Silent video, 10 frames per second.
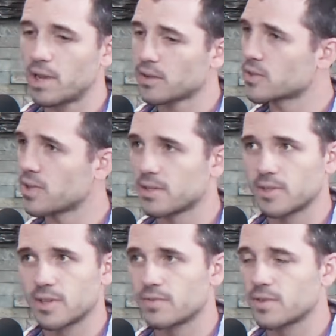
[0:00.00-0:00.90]
the exercise
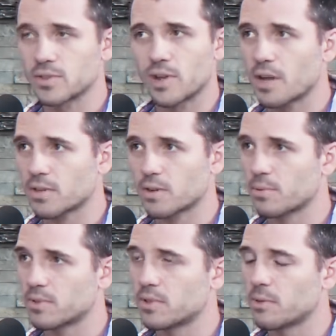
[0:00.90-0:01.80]
itself does not
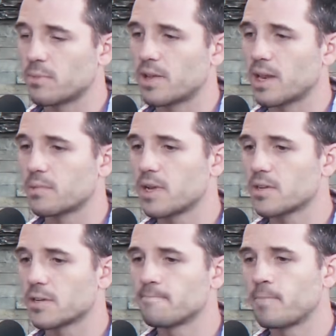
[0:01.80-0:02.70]
determine the
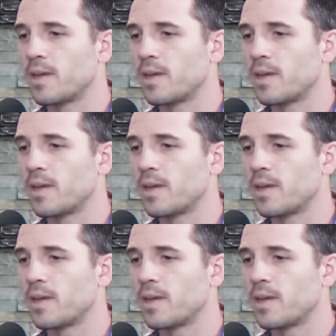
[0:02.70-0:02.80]
adaptation.